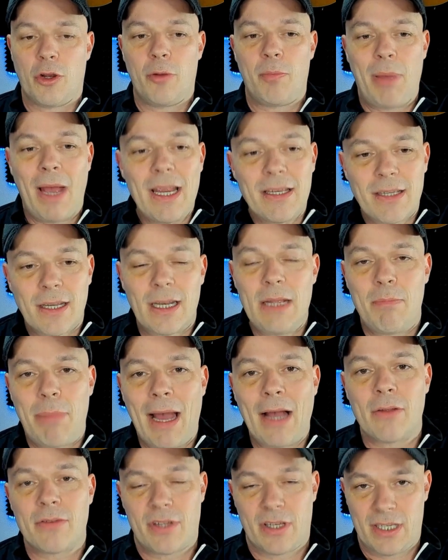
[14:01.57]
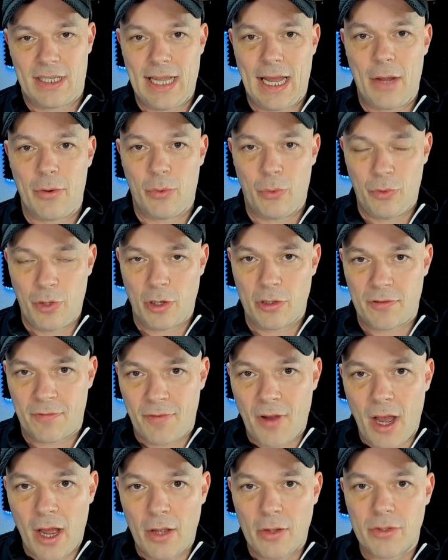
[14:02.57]
So it basically bounces down all those
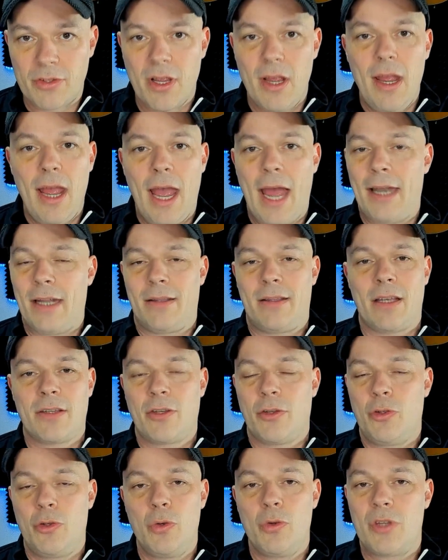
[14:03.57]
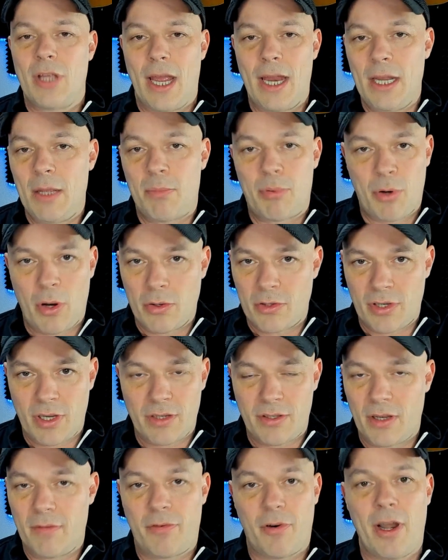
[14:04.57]
files and it doesn't use any
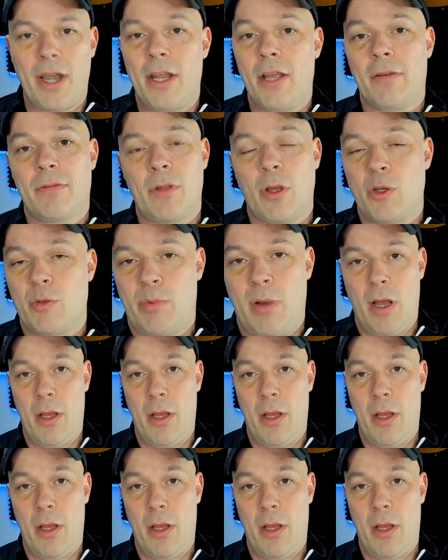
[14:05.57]
processing for any of those